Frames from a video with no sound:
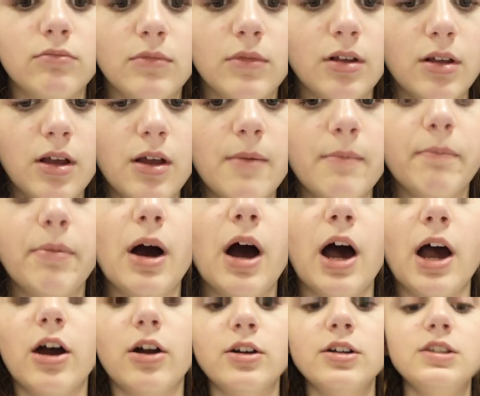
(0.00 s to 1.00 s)
But
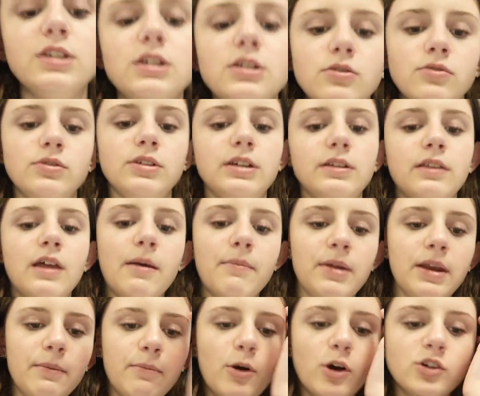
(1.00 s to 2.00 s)
I honestly don't need that
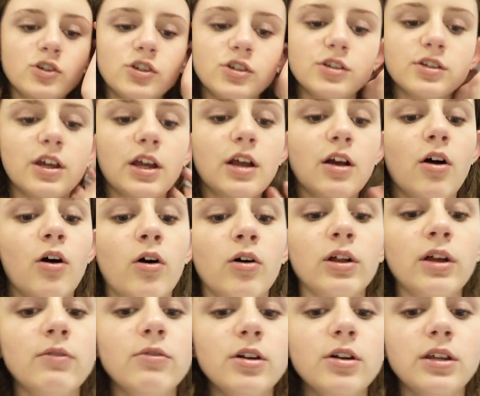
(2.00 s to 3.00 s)
many brushes. Like
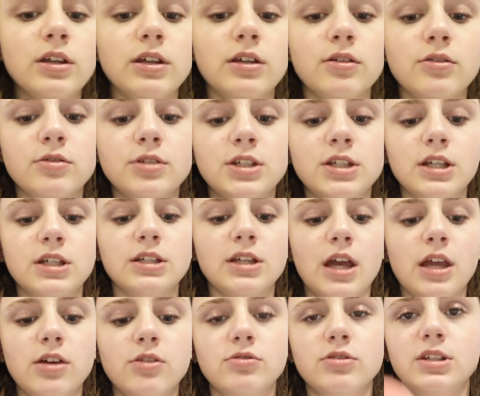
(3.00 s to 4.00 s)
all I really use is I
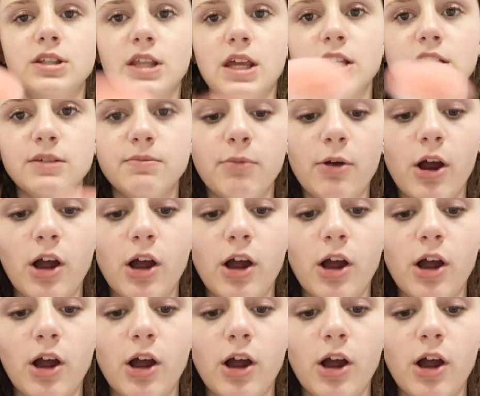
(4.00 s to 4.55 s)
use this